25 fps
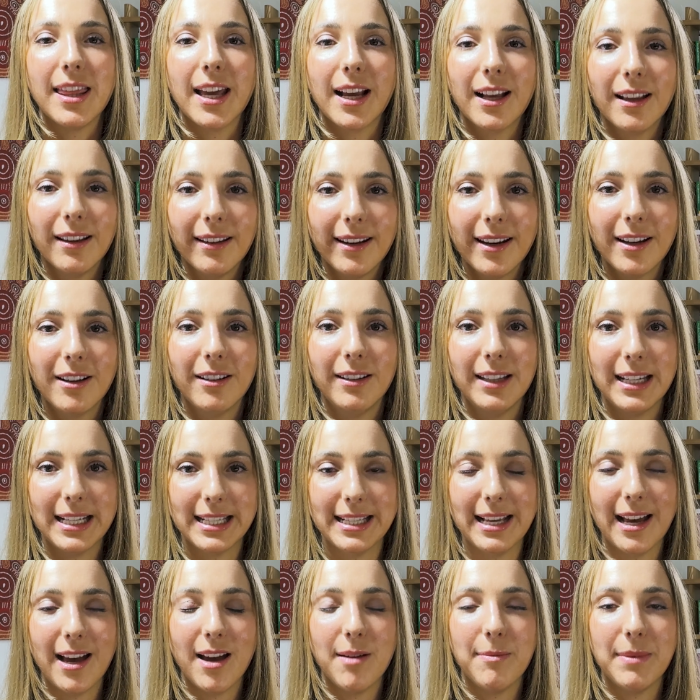The clinical
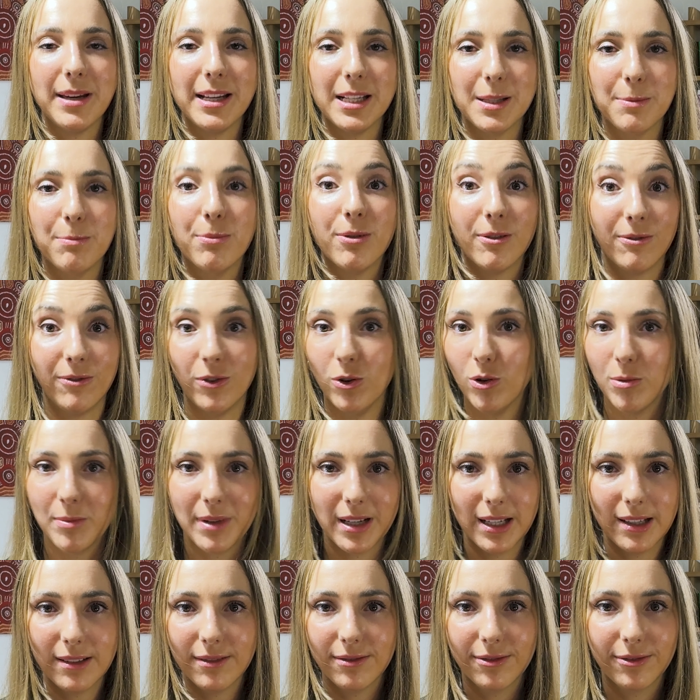exam is
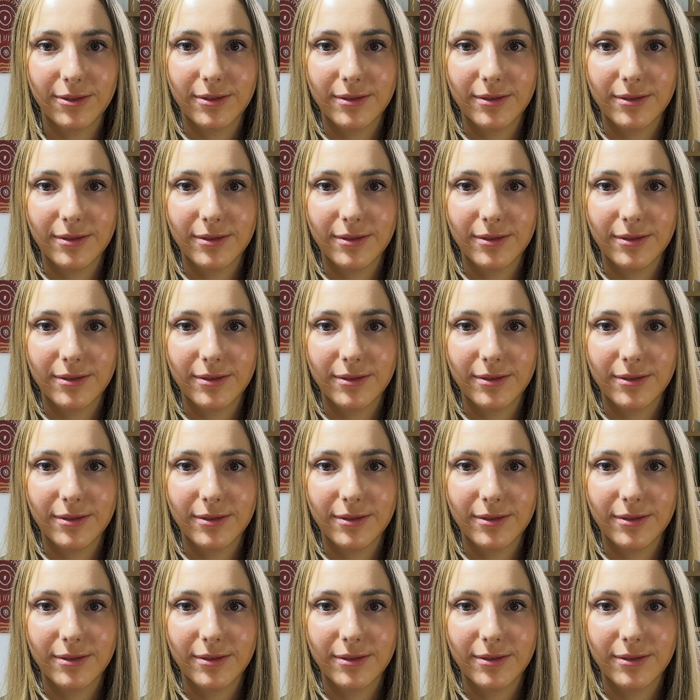performative.